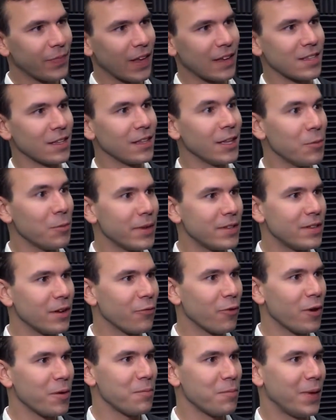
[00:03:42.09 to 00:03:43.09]
it's a little bit
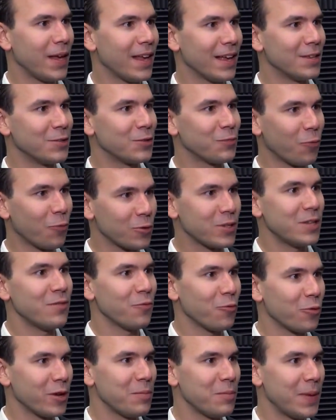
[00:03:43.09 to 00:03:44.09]
different because
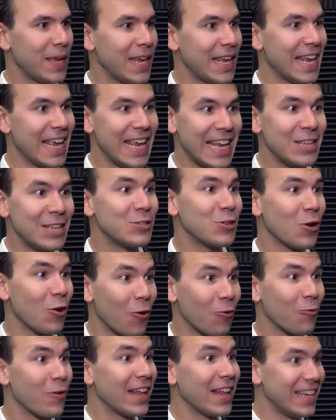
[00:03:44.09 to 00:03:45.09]
1440p is
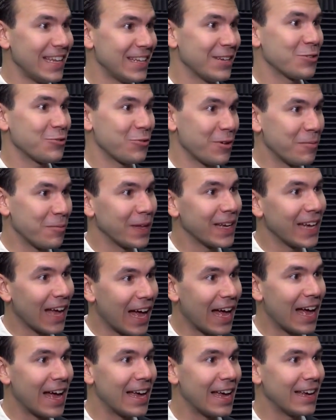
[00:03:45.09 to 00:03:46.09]
already an extremely
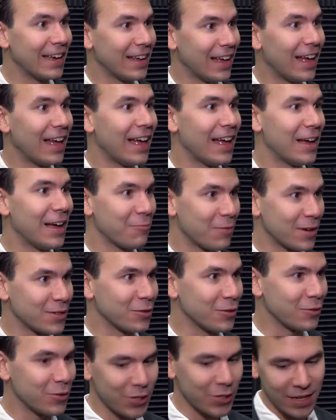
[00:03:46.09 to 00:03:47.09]
high
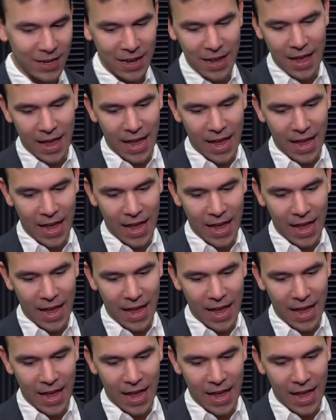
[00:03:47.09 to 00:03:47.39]
resolution,